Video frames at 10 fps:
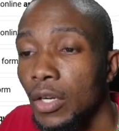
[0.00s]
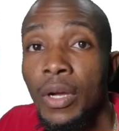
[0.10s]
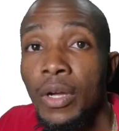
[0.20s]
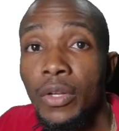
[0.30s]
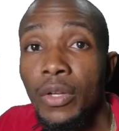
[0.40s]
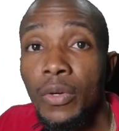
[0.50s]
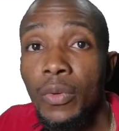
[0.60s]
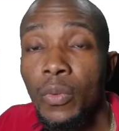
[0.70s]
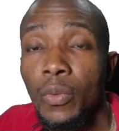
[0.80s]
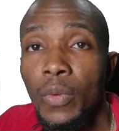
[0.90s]
Now,
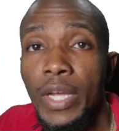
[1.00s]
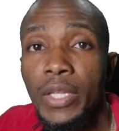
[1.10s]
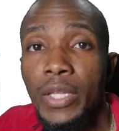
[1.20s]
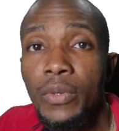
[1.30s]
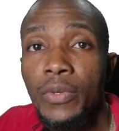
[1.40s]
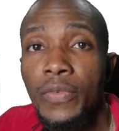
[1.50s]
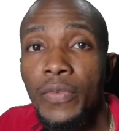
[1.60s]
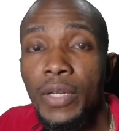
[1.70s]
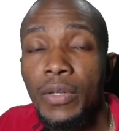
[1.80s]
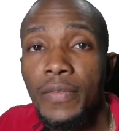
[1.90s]
when you fill out
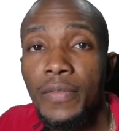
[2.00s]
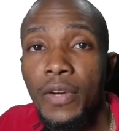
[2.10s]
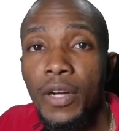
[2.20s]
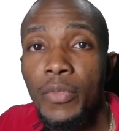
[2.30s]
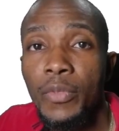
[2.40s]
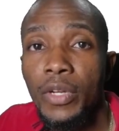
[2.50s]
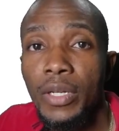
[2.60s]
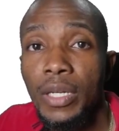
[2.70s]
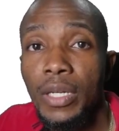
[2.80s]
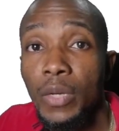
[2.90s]
the form, you're
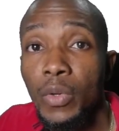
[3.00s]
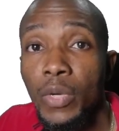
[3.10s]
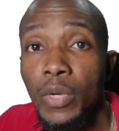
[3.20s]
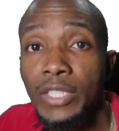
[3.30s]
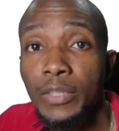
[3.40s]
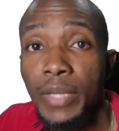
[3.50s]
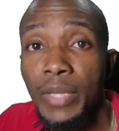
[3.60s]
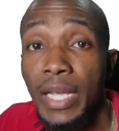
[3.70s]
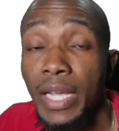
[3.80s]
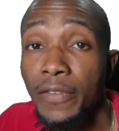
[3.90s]
not required to pay
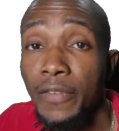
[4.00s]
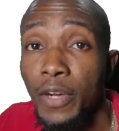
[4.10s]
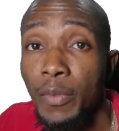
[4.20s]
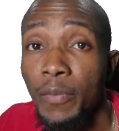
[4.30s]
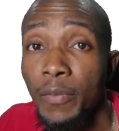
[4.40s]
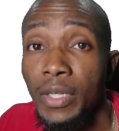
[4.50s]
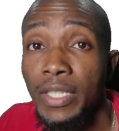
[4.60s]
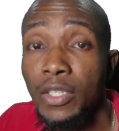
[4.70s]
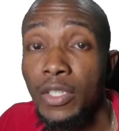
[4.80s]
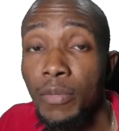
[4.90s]
any form of money. It's
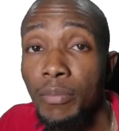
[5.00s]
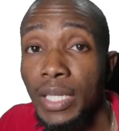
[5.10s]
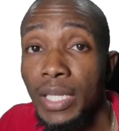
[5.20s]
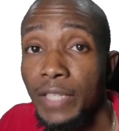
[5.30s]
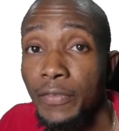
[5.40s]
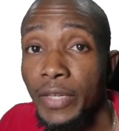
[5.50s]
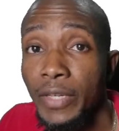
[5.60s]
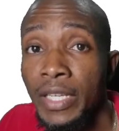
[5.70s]
completely free.